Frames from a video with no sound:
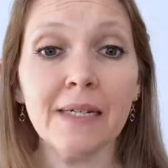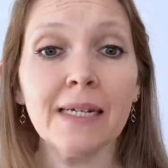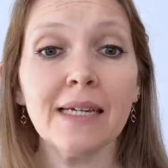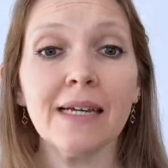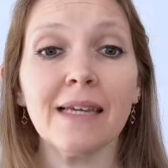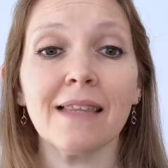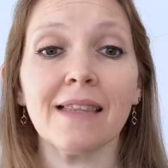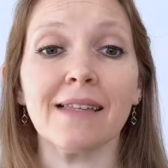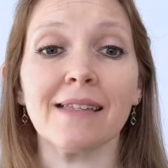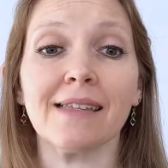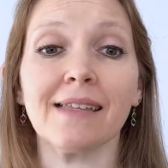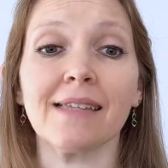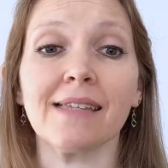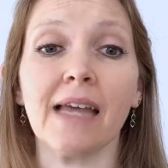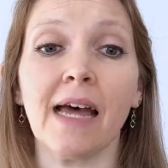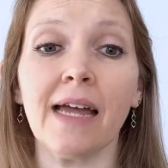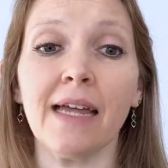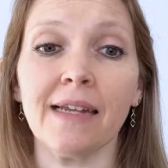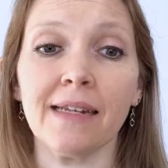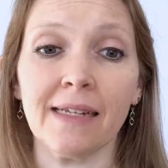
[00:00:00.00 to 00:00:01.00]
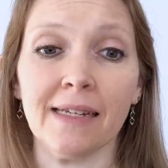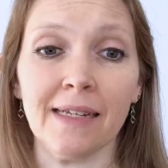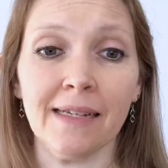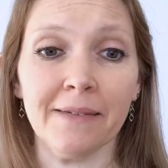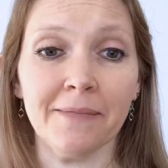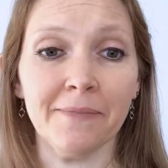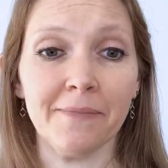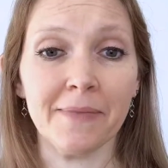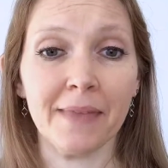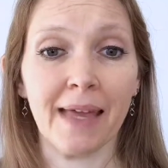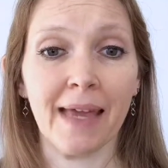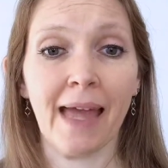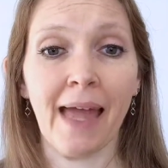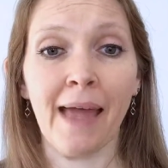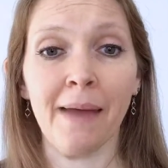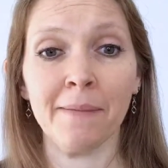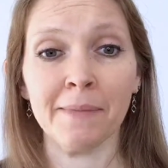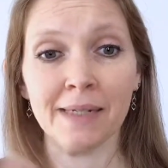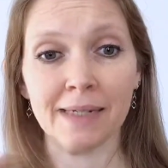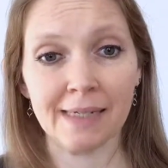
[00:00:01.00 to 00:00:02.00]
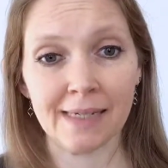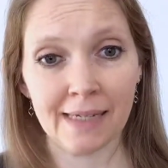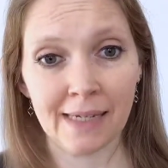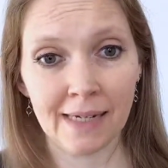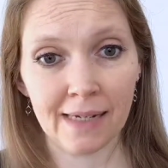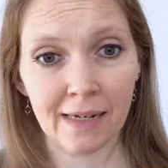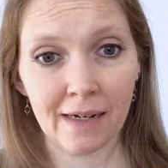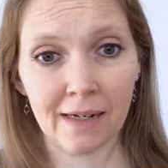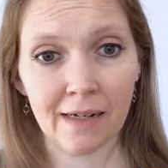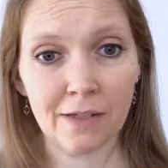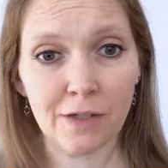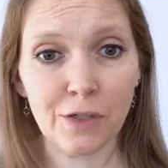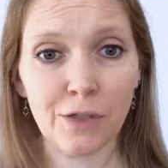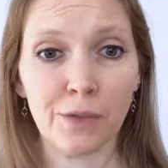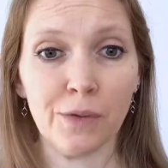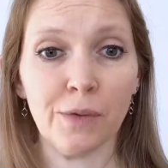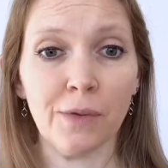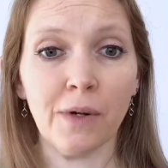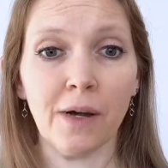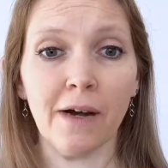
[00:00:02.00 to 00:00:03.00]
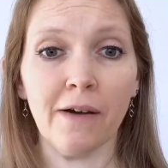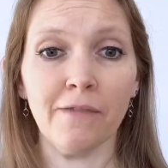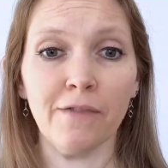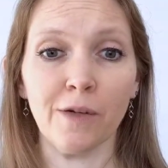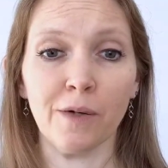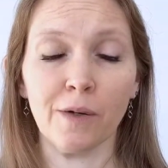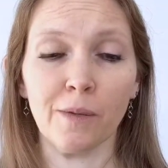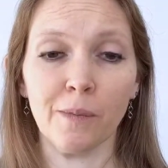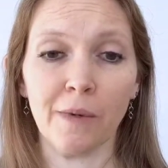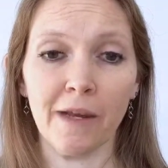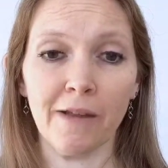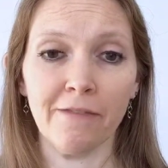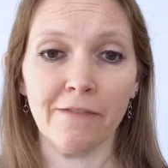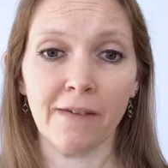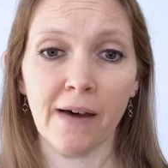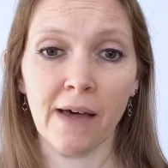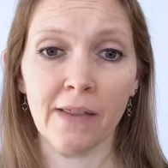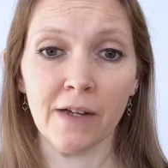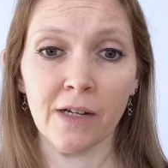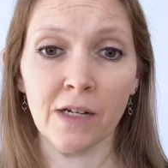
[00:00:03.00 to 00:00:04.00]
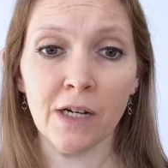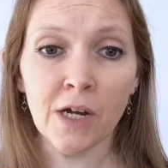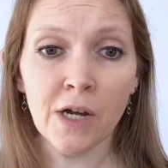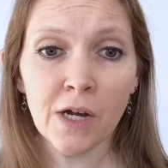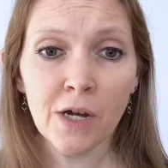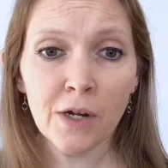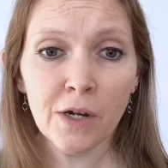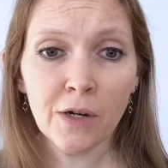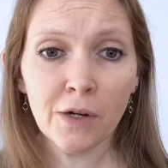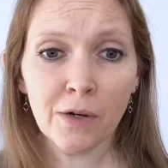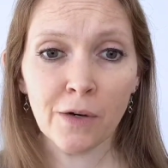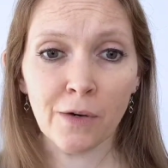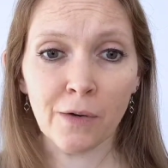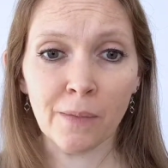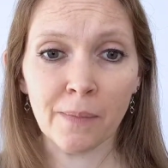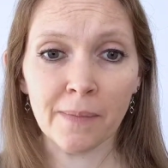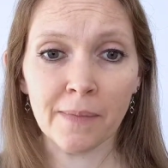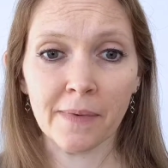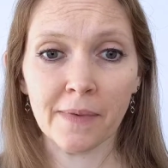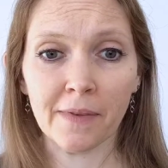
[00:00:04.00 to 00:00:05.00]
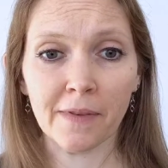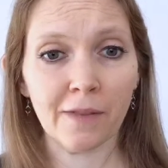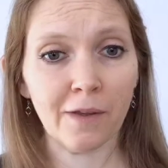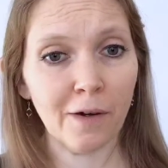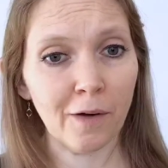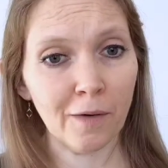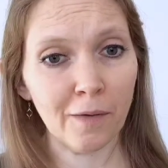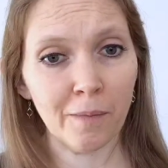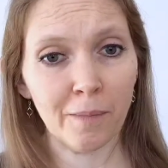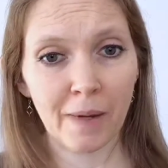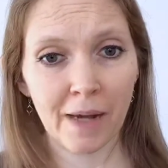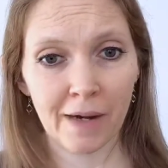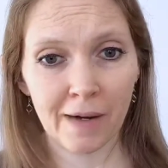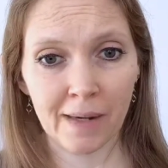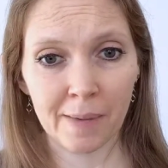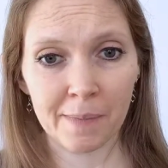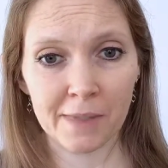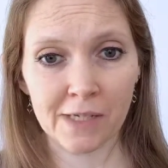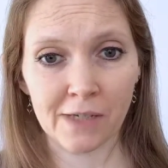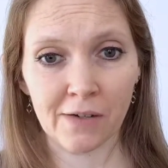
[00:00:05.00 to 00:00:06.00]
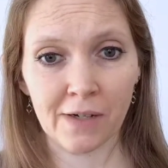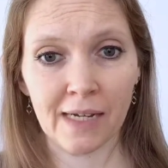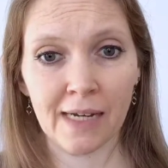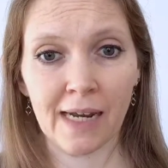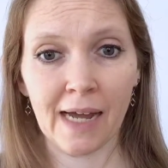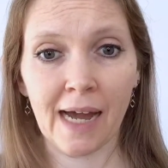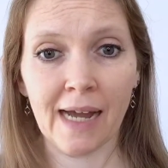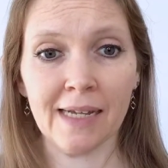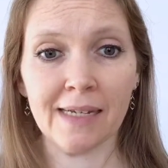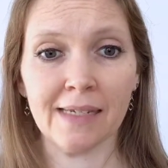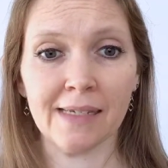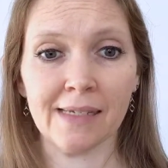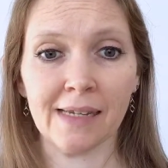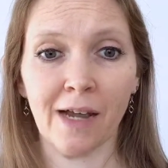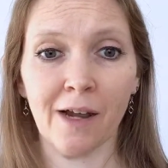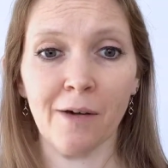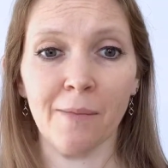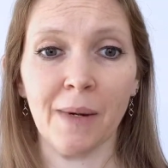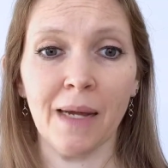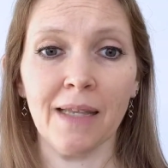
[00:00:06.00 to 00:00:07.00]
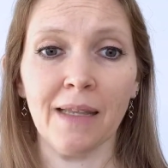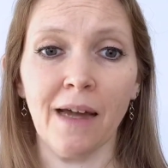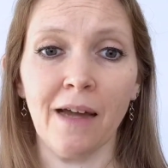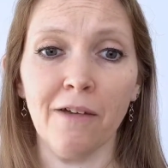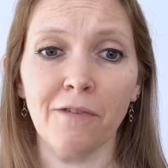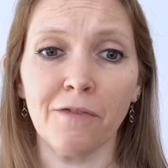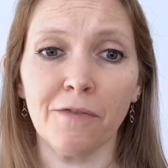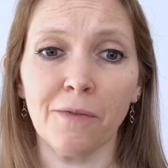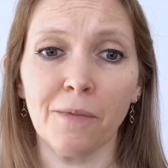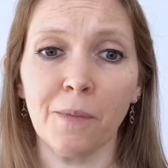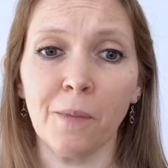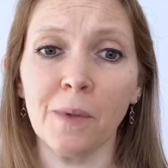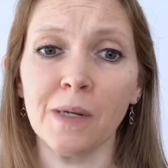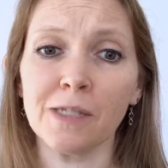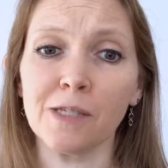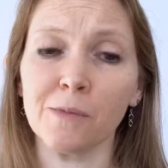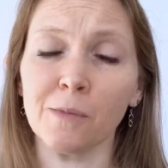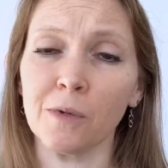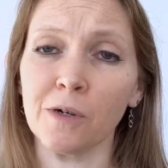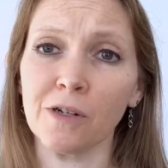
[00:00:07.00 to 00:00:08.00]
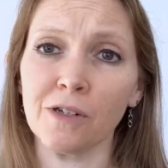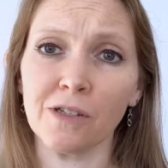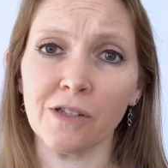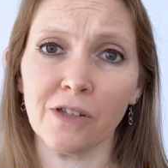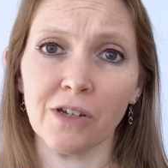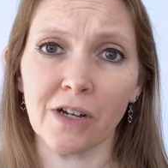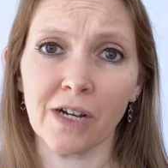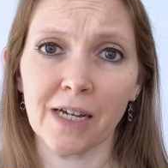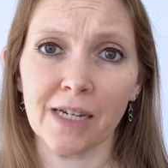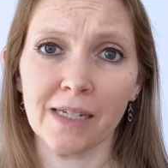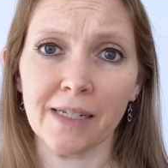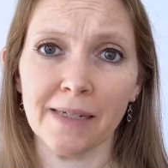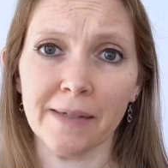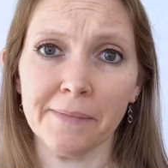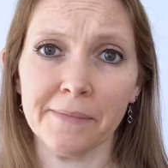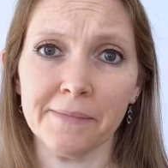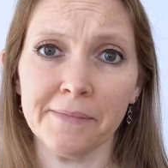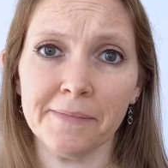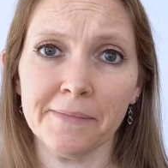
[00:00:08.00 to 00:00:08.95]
the society, amity too of your brave father, whom, though bearing misery, I desire my life once more to look on him.